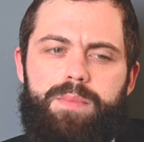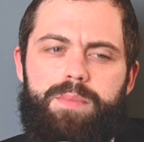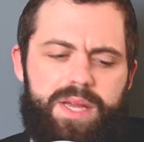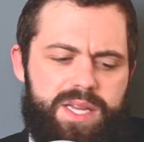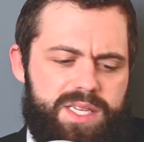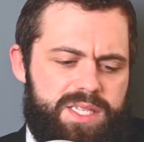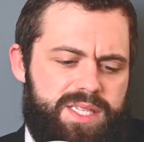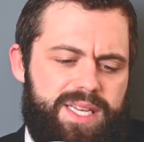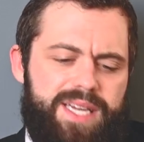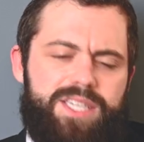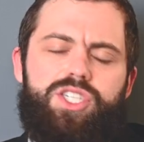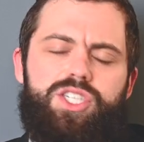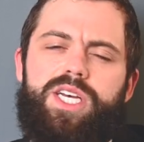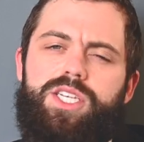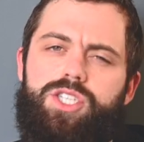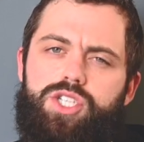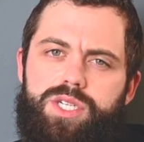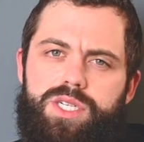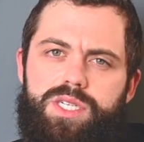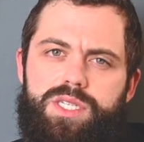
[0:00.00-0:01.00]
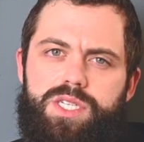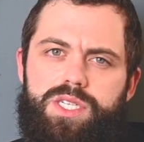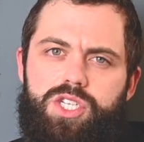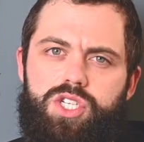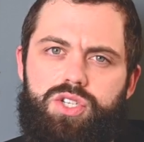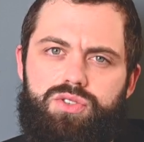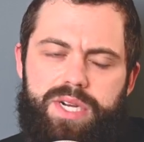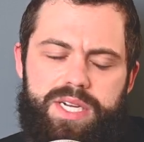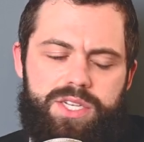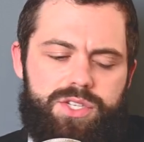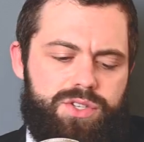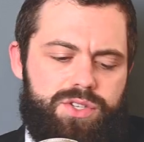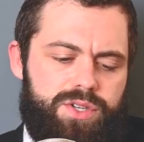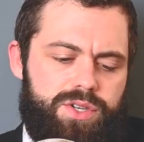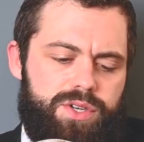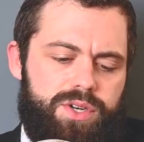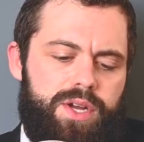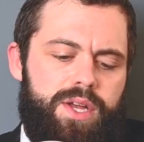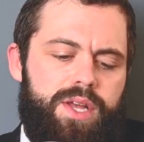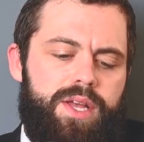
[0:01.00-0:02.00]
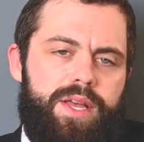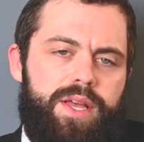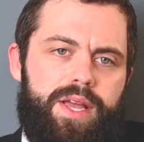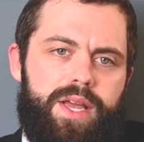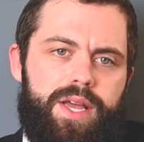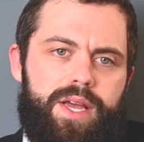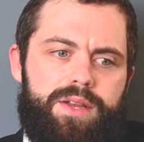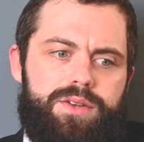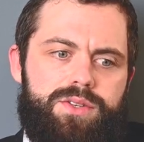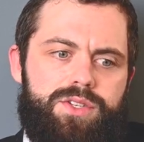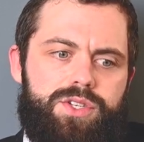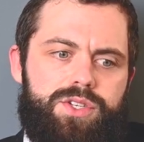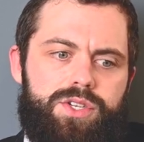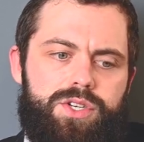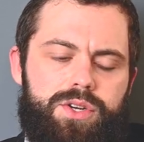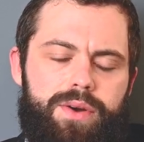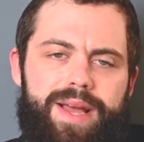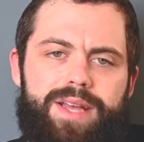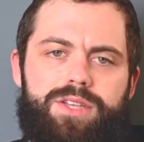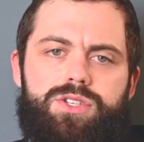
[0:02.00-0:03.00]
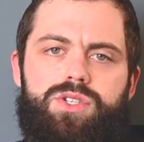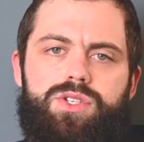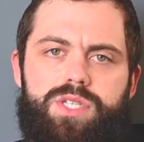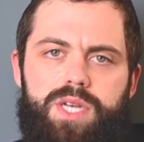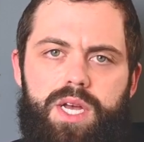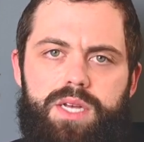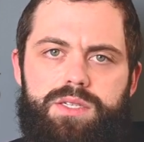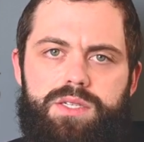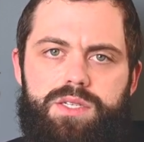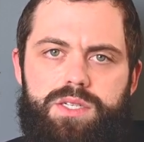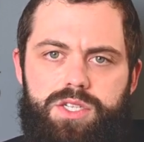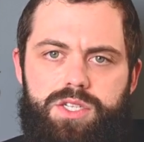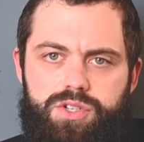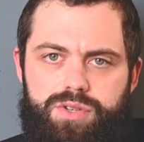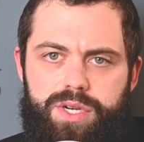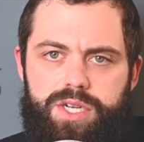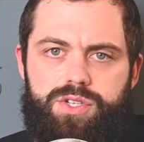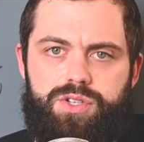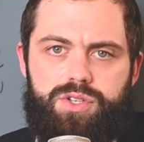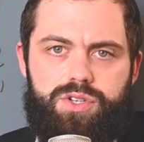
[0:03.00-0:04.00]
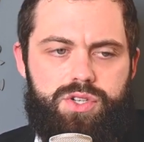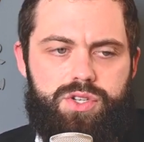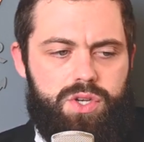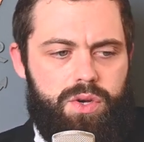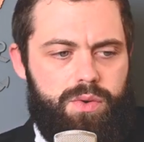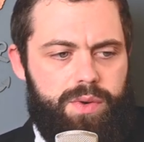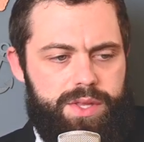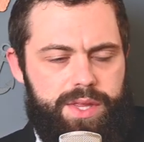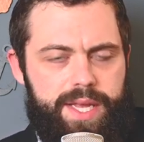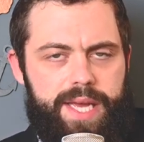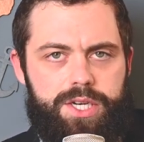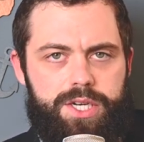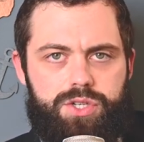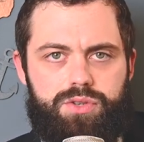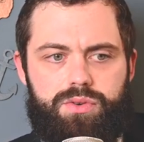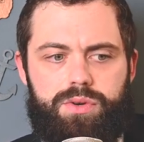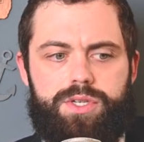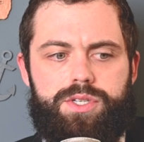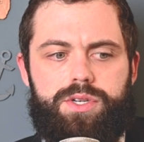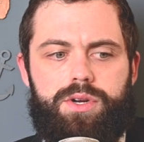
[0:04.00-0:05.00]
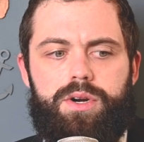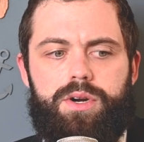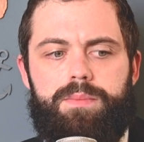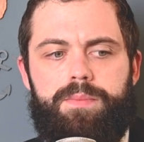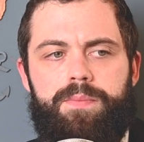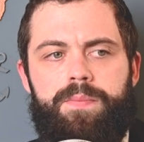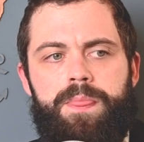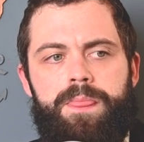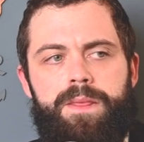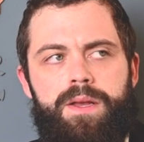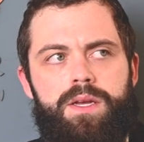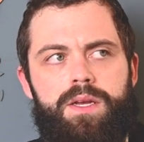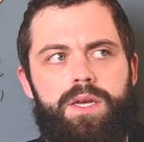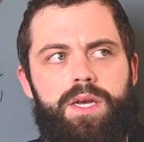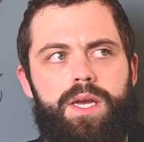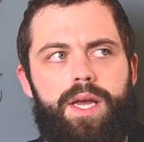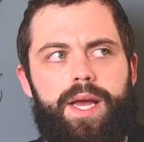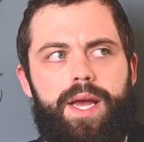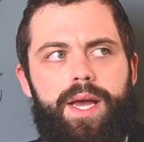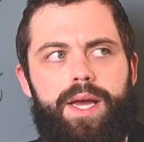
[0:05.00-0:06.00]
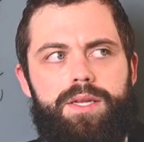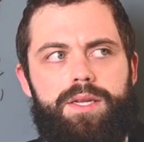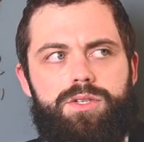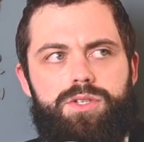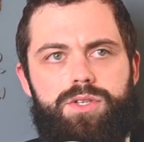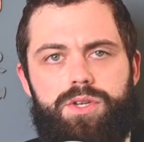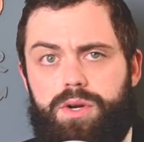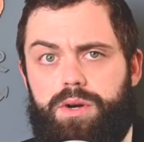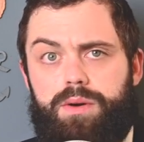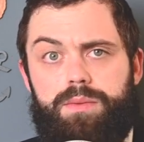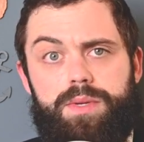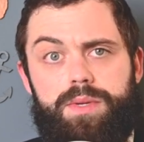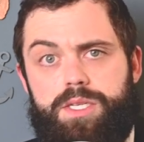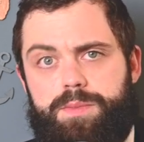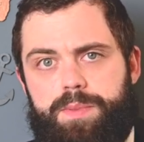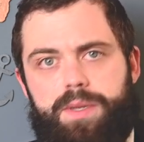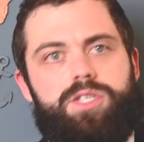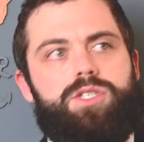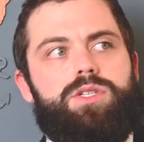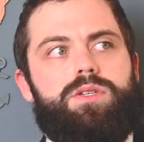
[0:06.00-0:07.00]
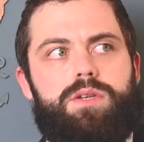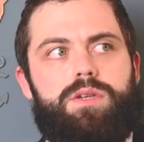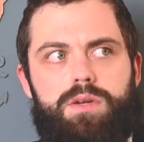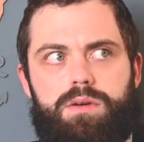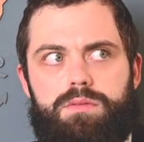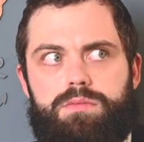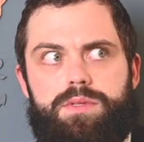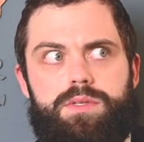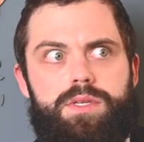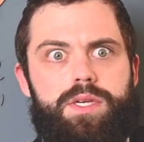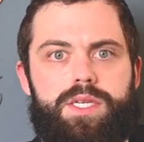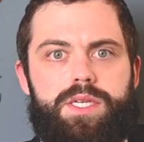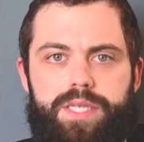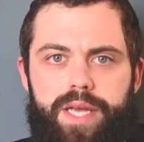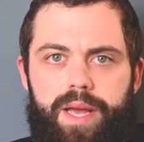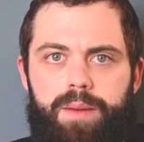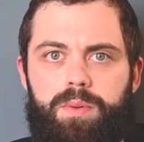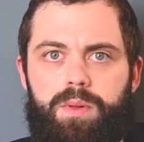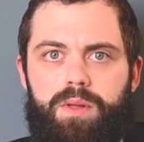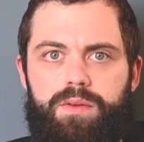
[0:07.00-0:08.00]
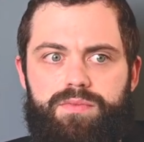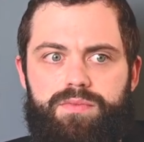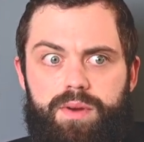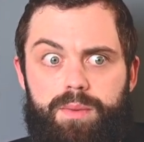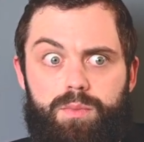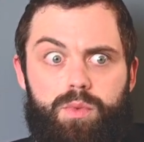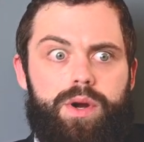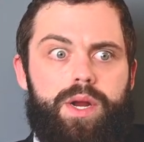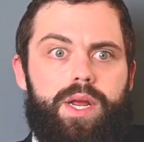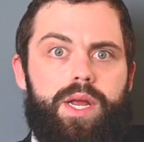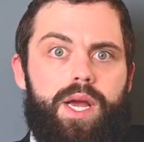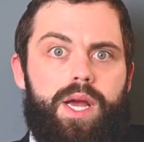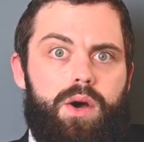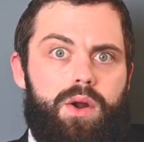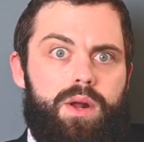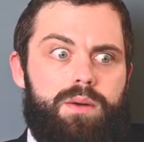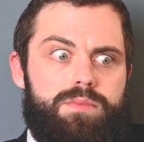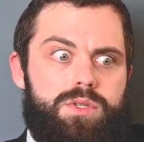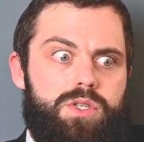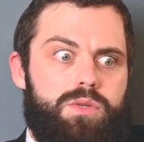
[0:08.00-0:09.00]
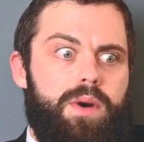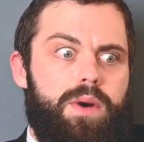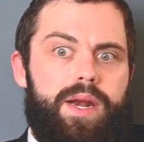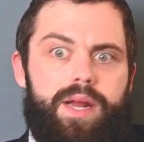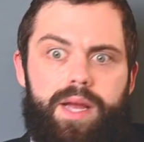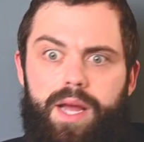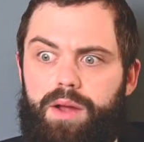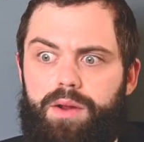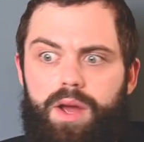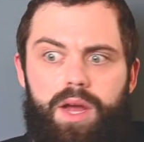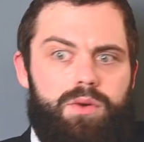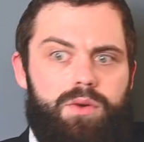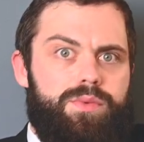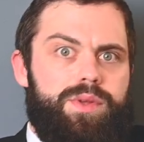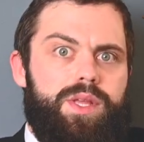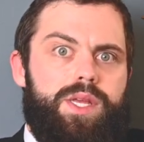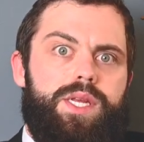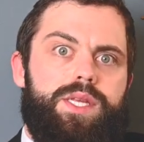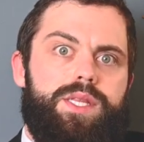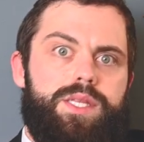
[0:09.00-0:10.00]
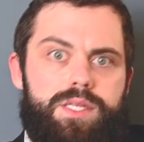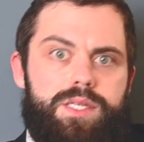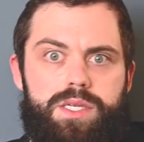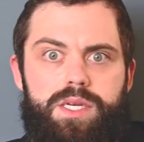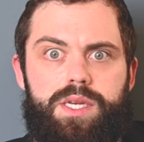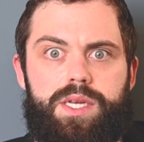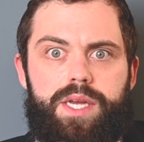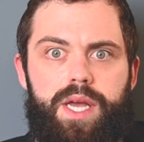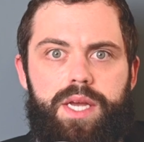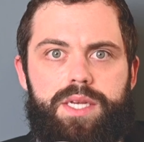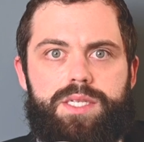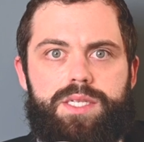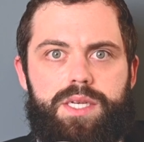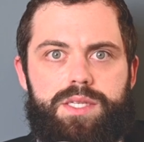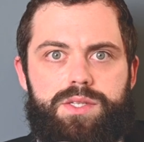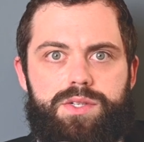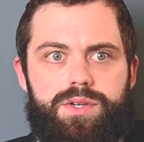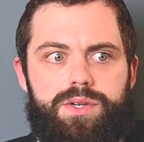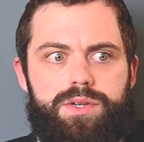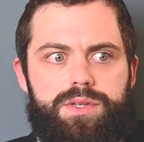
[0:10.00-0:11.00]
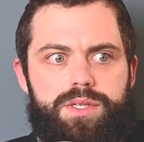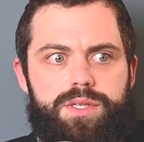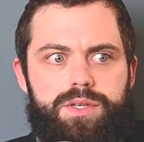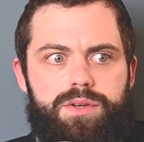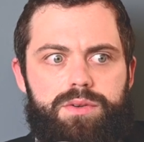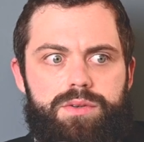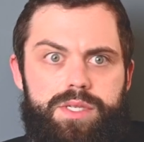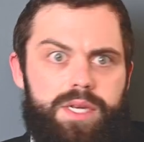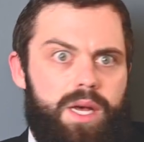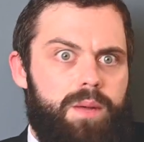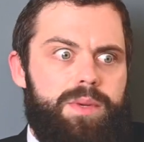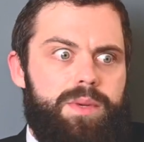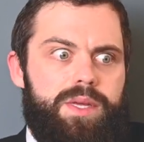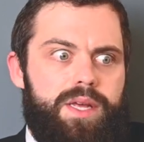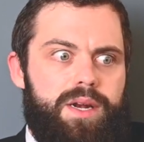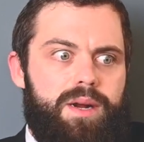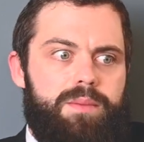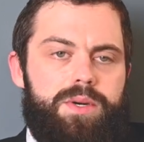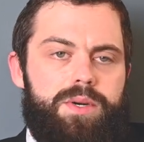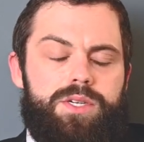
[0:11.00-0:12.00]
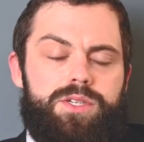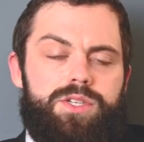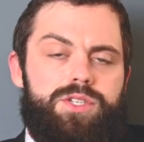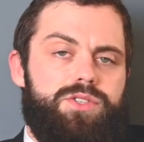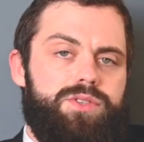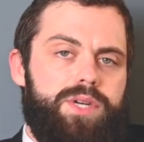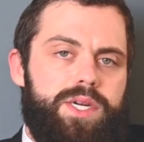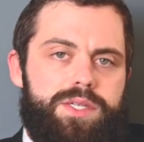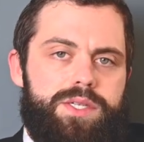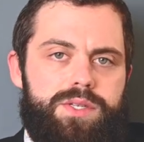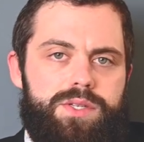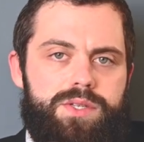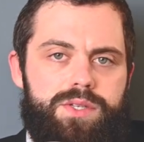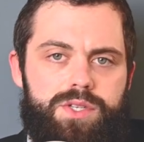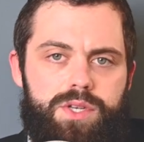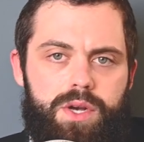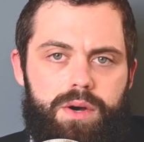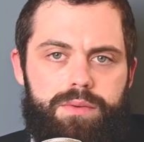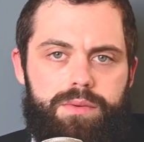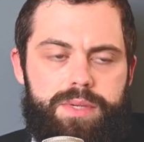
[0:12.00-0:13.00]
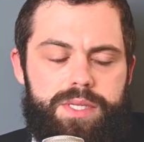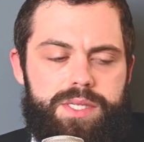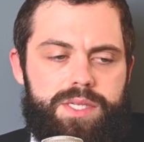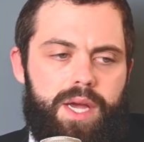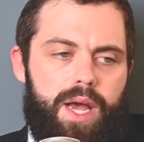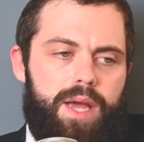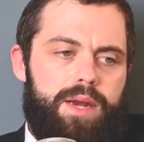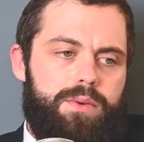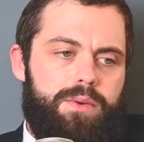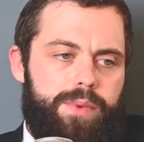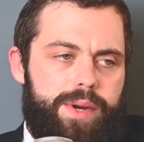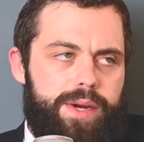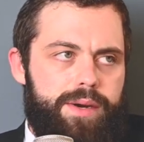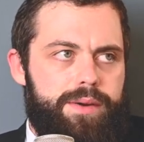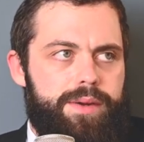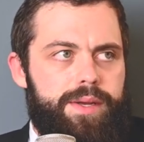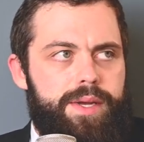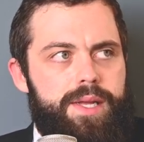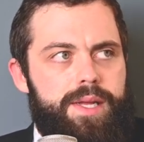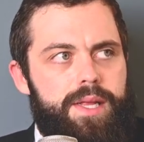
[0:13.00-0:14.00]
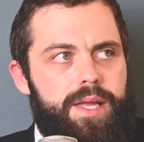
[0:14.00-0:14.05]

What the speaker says: Because digestion is a stressor and, exercise is a stressor. So in that short term, and, especially, the example, if I'm working out, I'm sweating, I don't really need this EDA sensor to tell me that I'm under stress. So it's kind of weird.